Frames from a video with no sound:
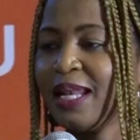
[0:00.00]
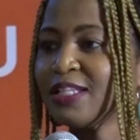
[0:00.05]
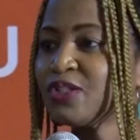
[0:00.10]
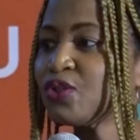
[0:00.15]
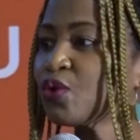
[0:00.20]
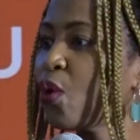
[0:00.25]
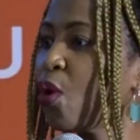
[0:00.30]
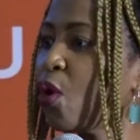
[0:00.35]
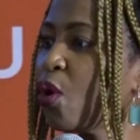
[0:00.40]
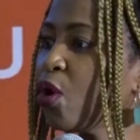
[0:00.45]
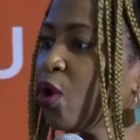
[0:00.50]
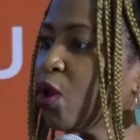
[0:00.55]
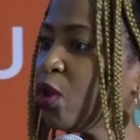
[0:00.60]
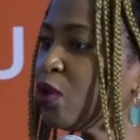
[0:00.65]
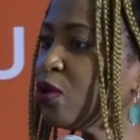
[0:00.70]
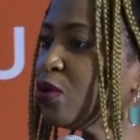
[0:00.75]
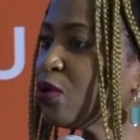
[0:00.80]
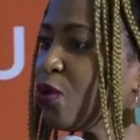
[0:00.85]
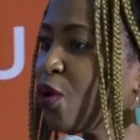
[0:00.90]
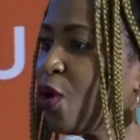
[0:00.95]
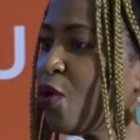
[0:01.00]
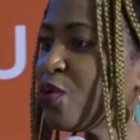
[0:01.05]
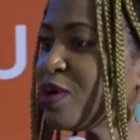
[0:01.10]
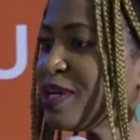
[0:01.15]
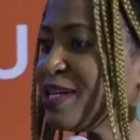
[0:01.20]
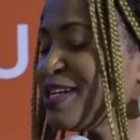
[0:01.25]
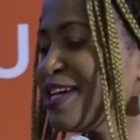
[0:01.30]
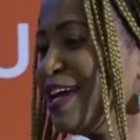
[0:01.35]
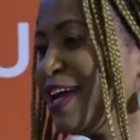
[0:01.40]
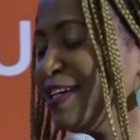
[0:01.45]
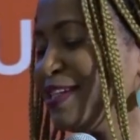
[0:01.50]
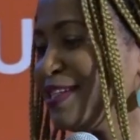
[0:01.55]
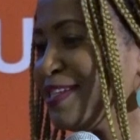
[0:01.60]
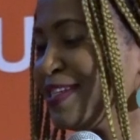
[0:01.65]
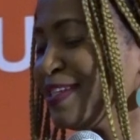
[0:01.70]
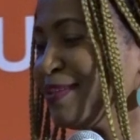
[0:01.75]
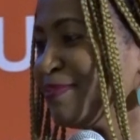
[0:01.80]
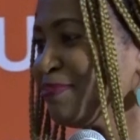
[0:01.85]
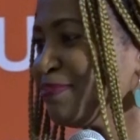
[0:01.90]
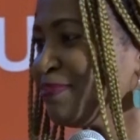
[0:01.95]
Let's all
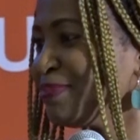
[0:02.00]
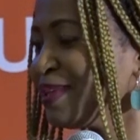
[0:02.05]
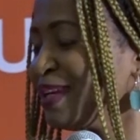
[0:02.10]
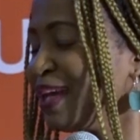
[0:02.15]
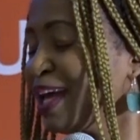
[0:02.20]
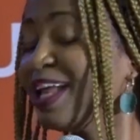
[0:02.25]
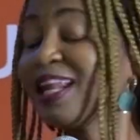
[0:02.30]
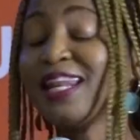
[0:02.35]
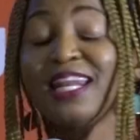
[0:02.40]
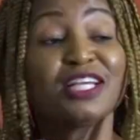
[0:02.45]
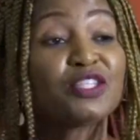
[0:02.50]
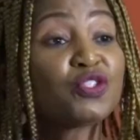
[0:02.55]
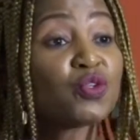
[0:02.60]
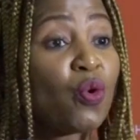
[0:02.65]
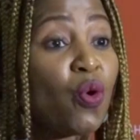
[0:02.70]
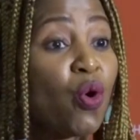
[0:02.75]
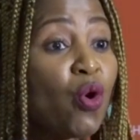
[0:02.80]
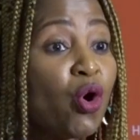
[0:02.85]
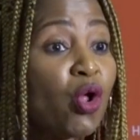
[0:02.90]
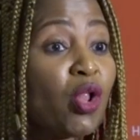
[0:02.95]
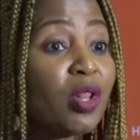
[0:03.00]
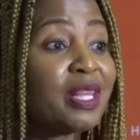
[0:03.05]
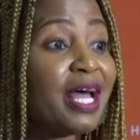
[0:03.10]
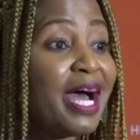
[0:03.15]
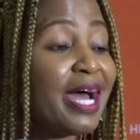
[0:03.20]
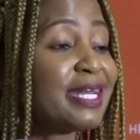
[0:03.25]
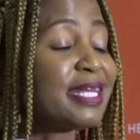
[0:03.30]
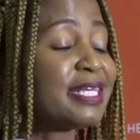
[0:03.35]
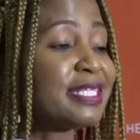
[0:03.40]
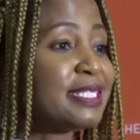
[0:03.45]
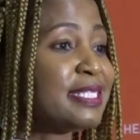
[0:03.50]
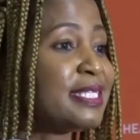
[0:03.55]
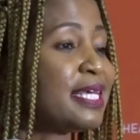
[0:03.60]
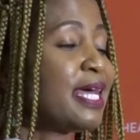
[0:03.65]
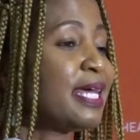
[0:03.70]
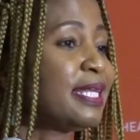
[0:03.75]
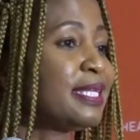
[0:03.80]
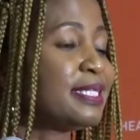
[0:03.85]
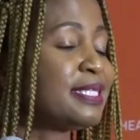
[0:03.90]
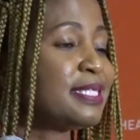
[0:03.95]
co-create. Let's all
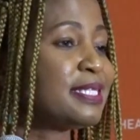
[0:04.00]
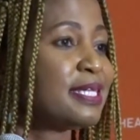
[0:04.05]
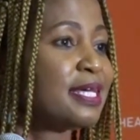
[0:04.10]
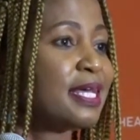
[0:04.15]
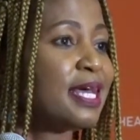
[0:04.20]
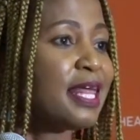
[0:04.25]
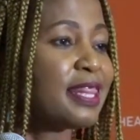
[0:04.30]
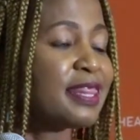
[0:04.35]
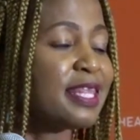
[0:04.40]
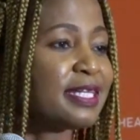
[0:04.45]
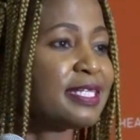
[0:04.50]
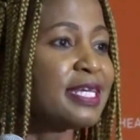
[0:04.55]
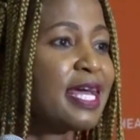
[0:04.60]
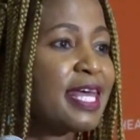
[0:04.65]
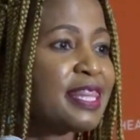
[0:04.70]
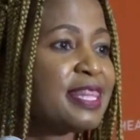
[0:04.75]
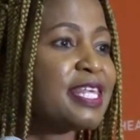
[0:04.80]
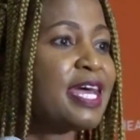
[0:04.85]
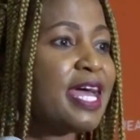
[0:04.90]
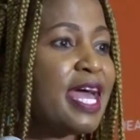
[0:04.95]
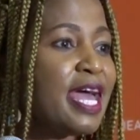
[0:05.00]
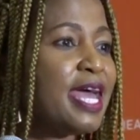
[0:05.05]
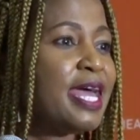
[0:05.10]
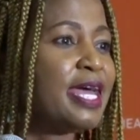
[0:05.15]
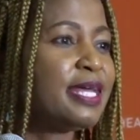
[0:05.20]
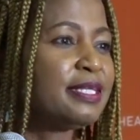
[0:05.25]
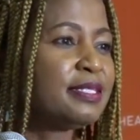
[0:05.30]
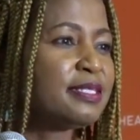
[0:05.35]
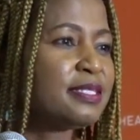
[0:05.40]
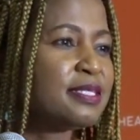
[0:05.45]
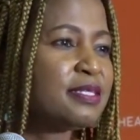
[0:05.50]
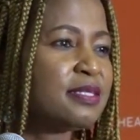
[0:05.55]
understand that at the end,